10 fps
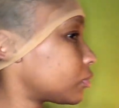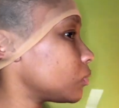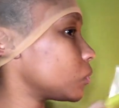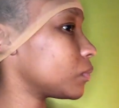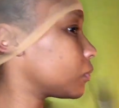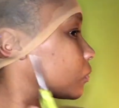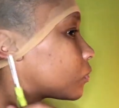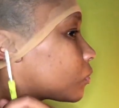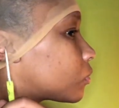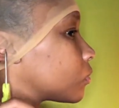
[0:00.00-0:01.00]
like I've been taking
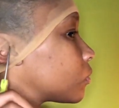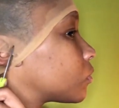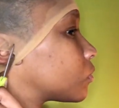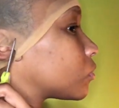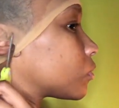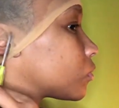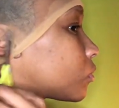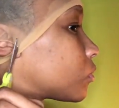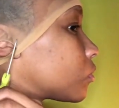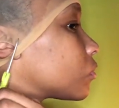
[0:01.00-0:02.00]
notes from everywhere
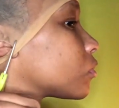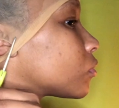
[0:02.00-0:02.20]
damn near.